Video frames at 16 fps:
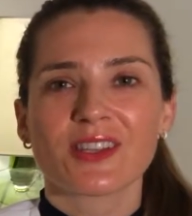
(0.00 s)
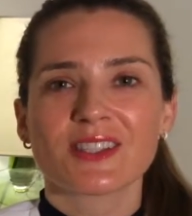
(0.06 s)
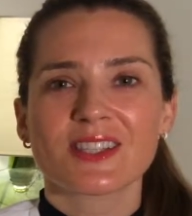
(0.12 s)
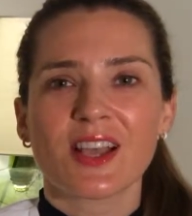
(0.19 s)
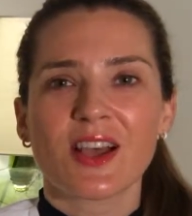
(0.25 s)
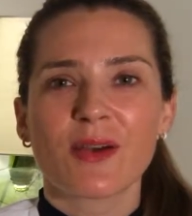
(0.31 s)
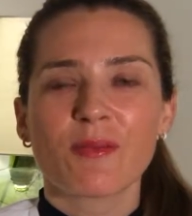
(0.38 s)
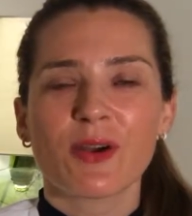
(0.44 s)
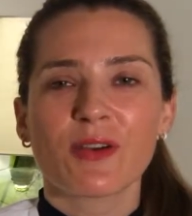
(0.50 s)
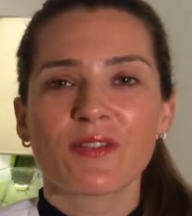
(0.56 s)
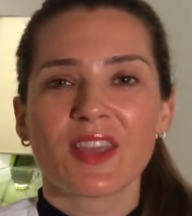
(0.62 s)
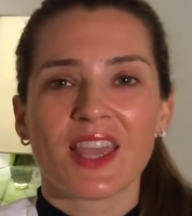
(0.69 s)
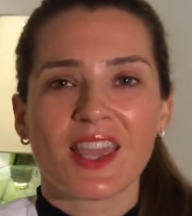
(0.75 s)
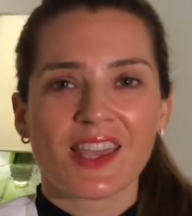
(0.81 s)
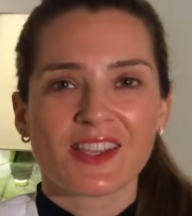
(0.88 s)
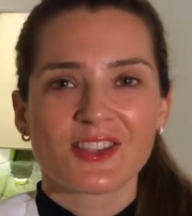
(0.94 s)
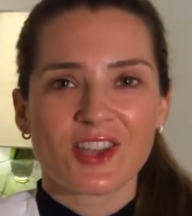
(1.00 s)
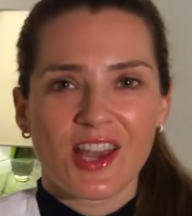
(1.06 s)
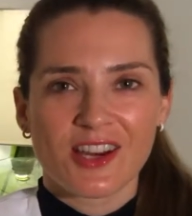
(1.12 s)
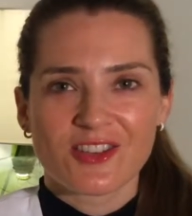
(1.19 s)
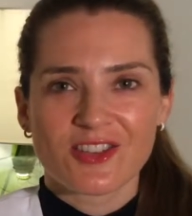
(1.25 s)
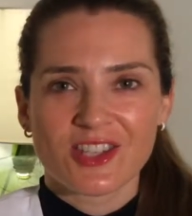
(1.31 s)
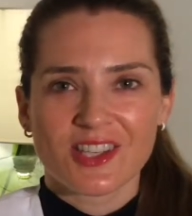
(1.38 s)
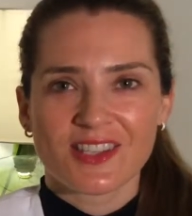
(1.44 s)
some of the key
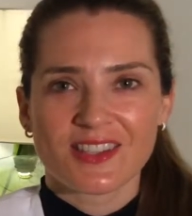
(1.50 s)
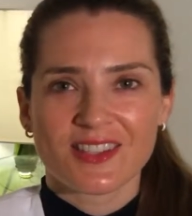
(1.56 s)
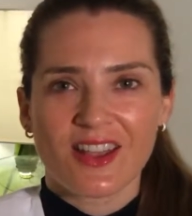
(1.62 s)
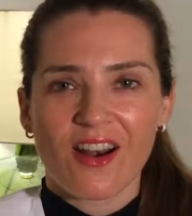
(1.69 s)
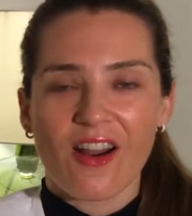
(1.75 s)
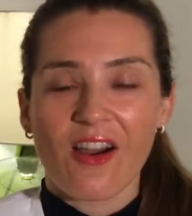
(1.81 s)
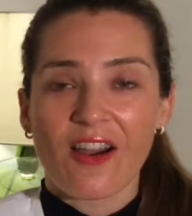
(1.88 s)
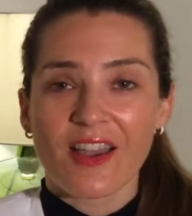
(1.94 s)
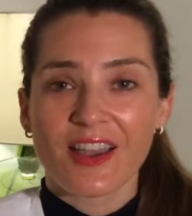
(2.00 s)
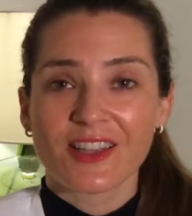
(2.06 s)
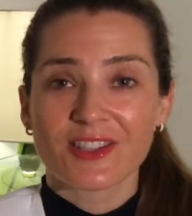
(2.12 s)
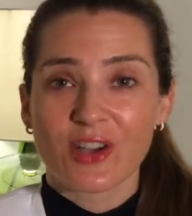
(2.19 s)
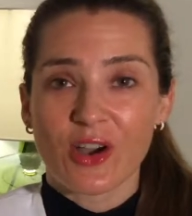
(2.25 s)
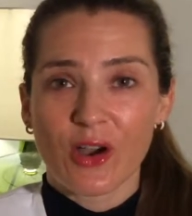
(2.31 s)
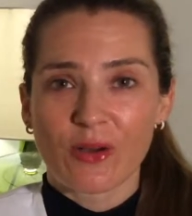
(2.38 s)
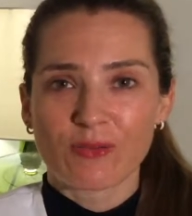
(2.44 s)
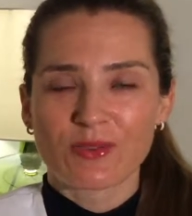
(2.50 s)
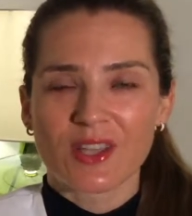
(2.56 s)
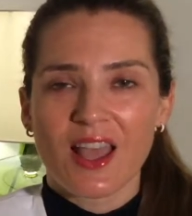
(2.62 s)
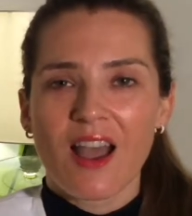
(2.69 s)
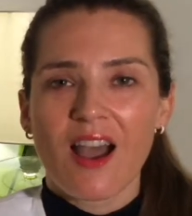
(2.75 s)
strategies that I adopt.